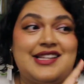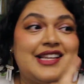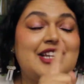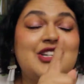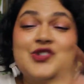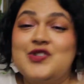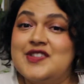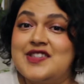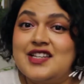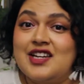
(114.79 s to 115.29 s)

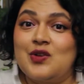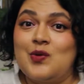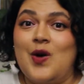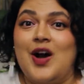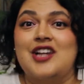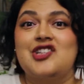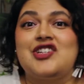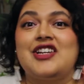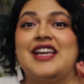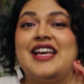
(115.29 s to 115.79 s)
interested in
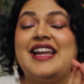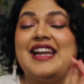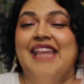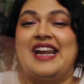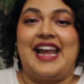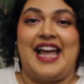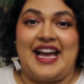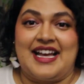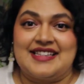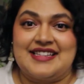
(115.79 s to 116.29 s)
watching it
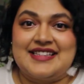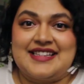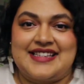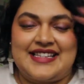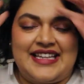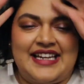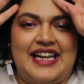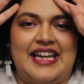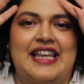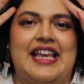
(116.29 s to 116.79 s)
and hasn't
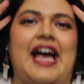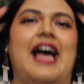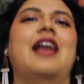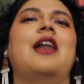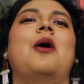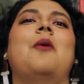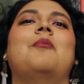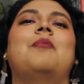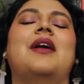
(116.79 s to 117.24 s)
seen it yet.